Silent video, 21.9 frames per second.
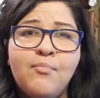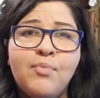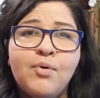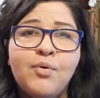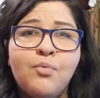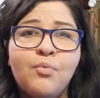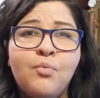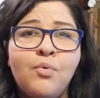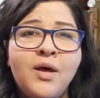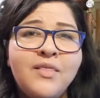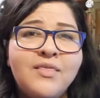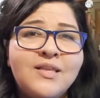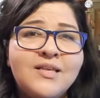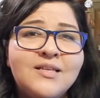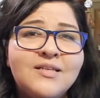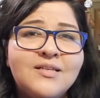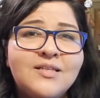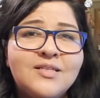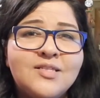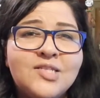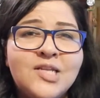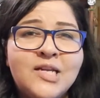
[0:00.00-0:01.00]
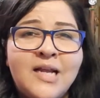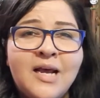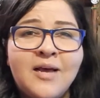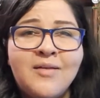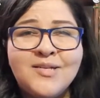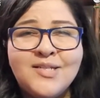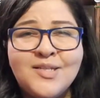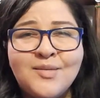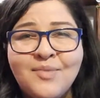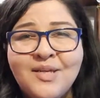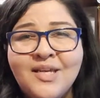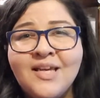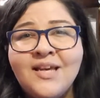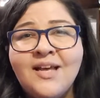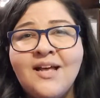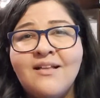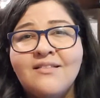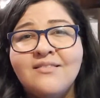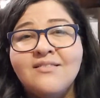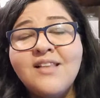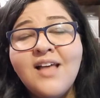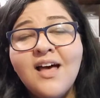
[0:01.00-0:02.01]
but one that stood out to me
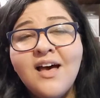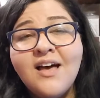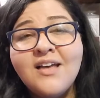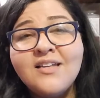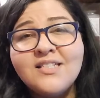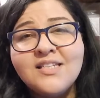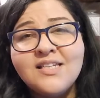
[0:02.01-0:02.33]
a lot,